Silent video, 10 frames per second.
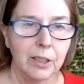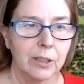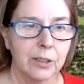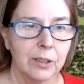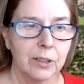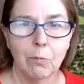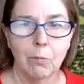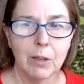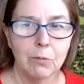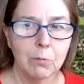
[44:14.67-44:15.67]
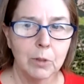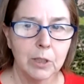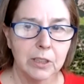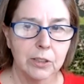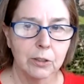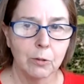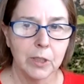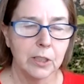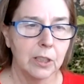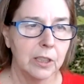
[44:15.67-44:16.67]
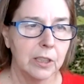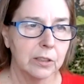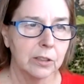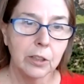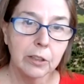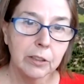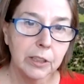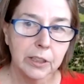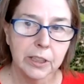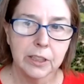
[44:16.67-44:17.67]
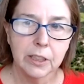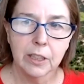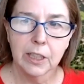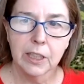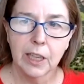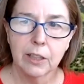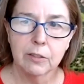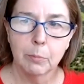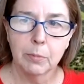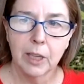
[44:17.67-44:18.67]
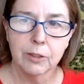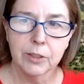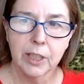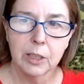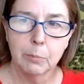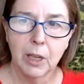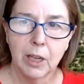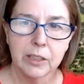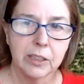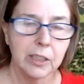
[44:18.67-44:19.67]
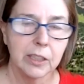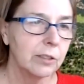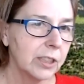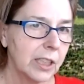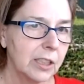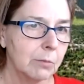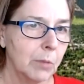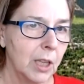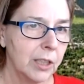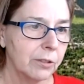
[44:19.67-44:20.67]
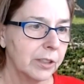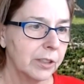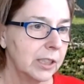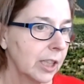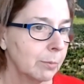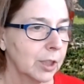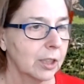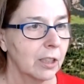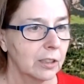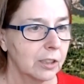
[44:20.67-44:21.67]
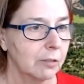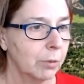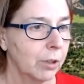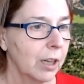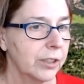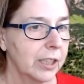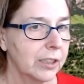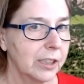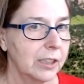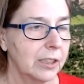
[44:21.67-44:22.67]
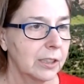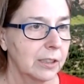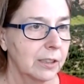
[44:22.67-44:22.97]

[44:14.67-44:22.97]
So what work is going on currently to think outside the box and understand and model these types of cognitive processes?